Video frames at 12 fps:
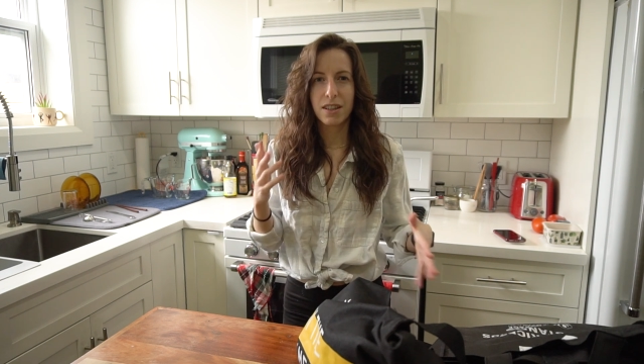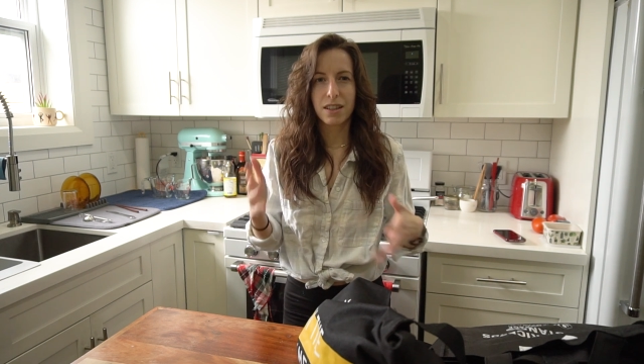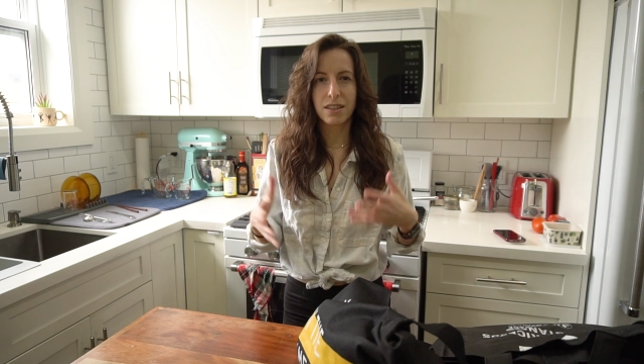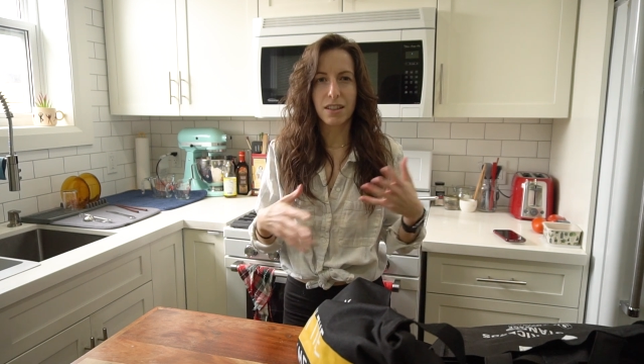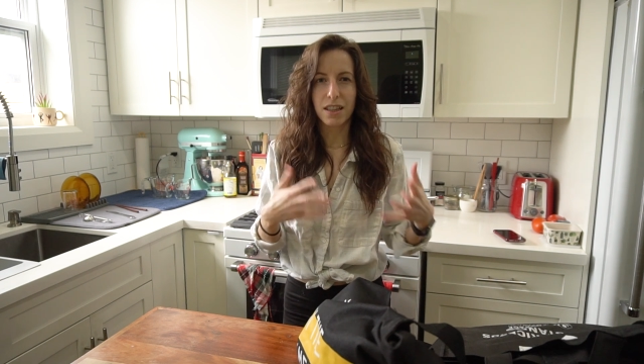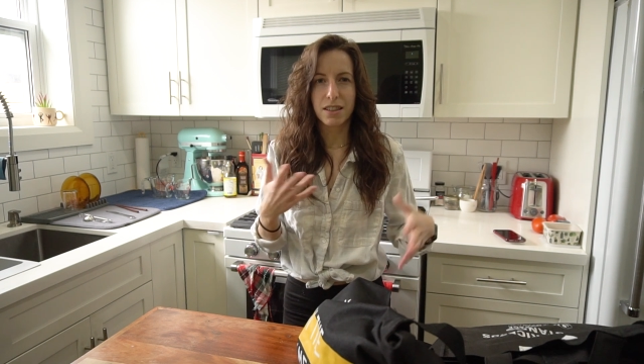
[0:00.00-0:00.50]

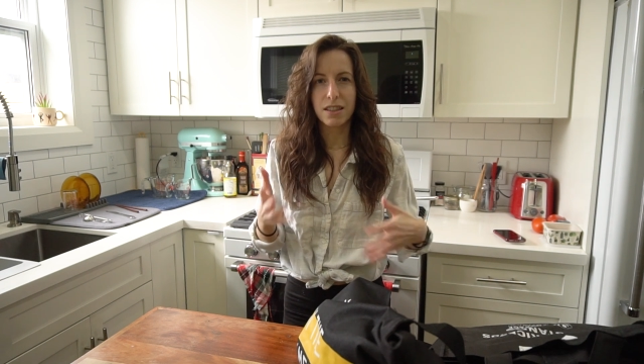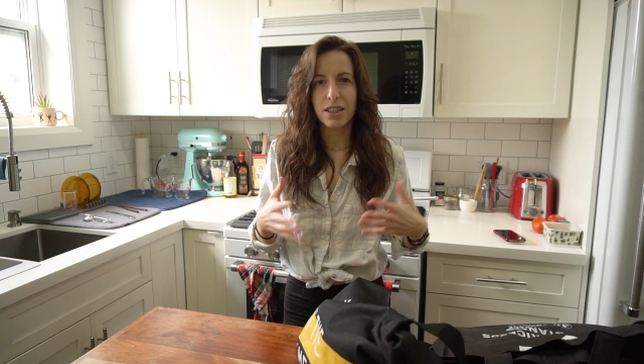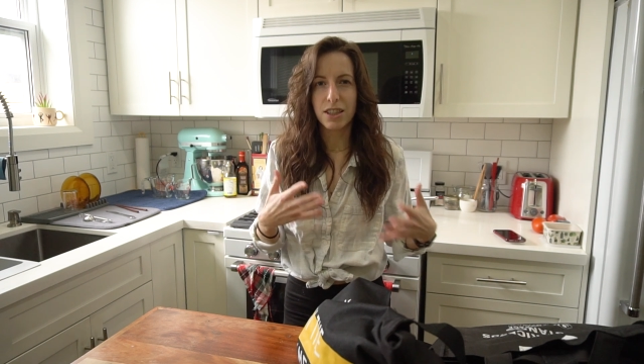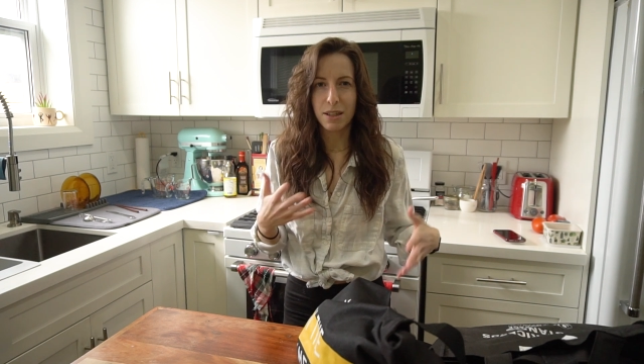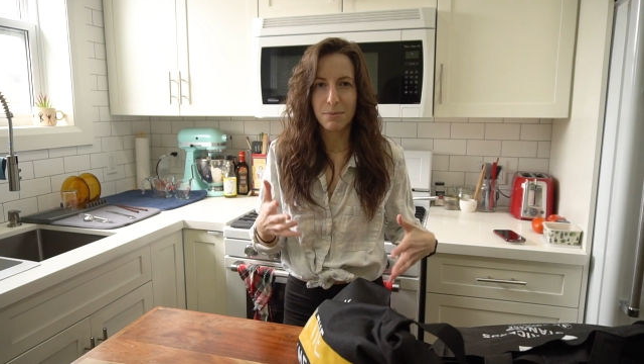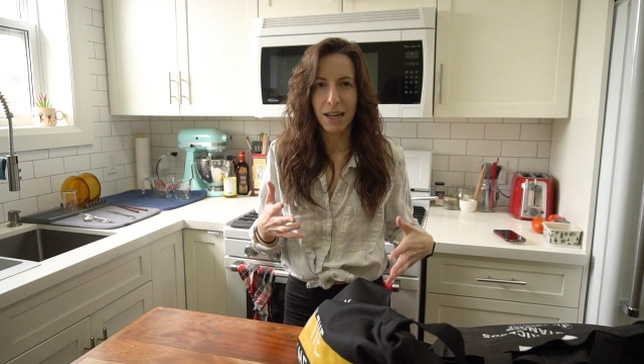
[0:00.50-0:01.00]
It's like
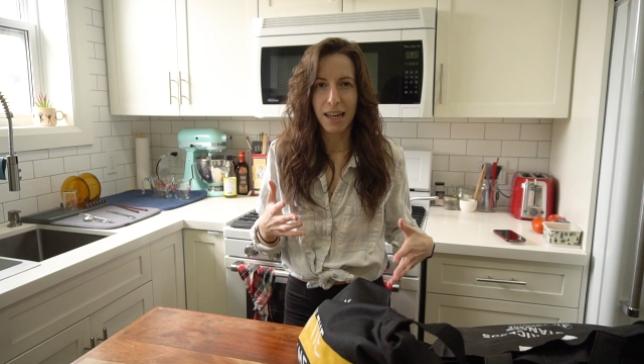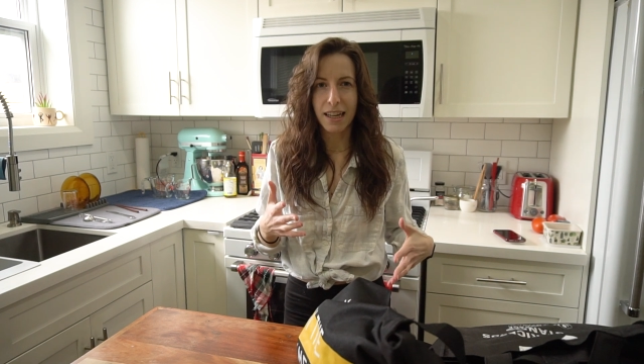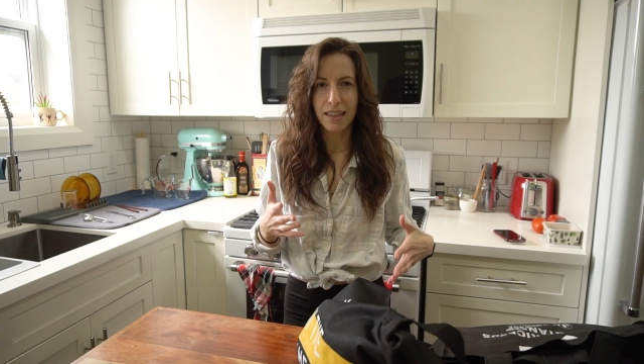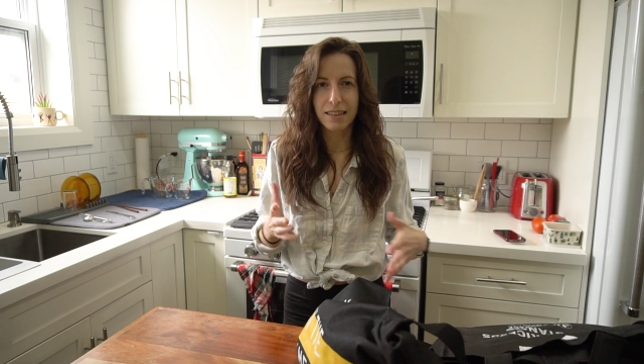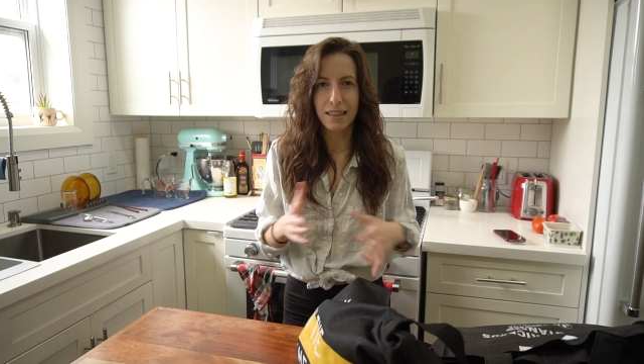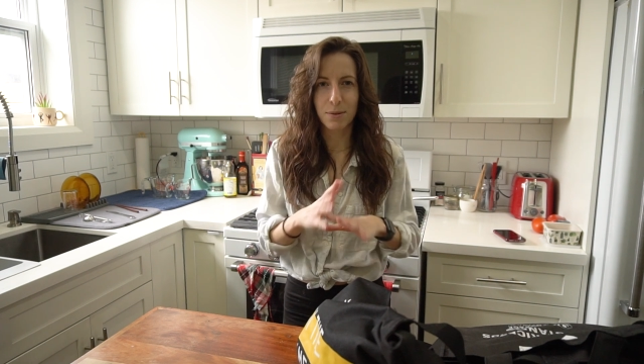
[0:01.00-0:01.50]
TJ
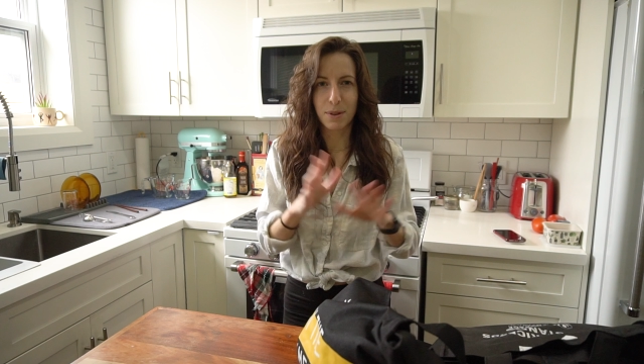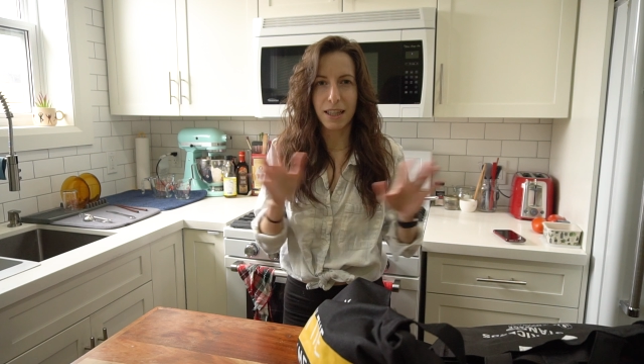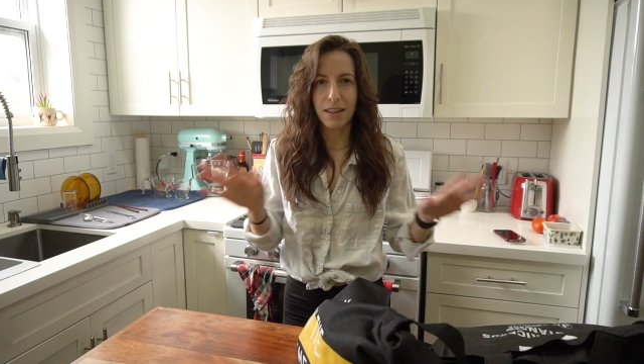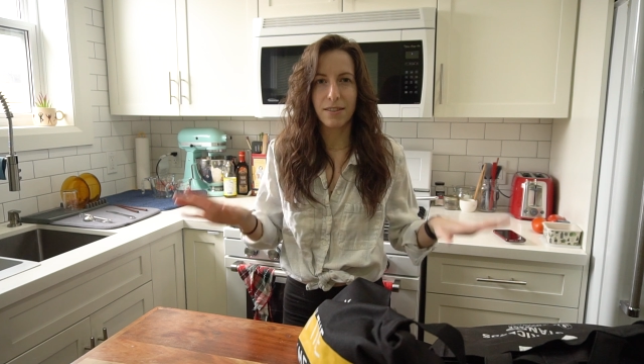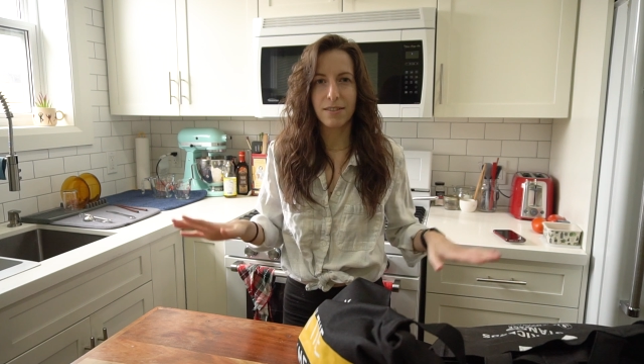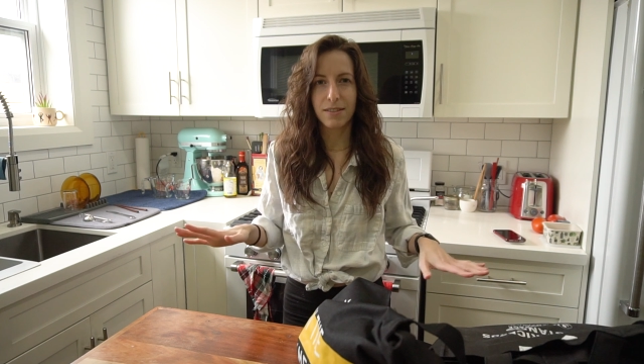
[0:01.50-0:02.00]
Maxx. Like we
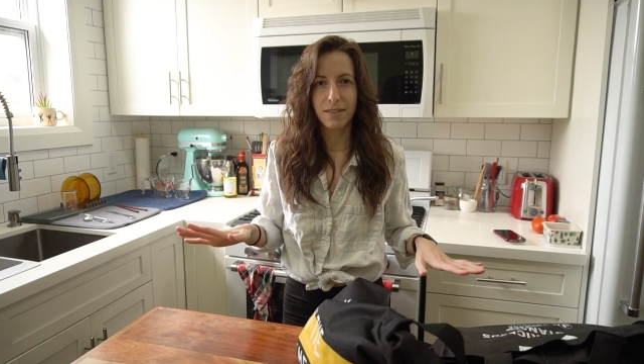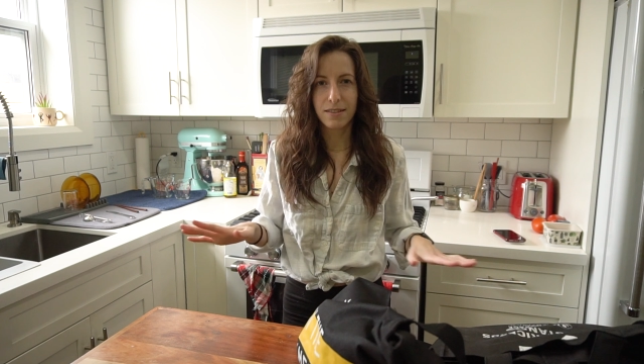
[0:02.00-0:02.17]
have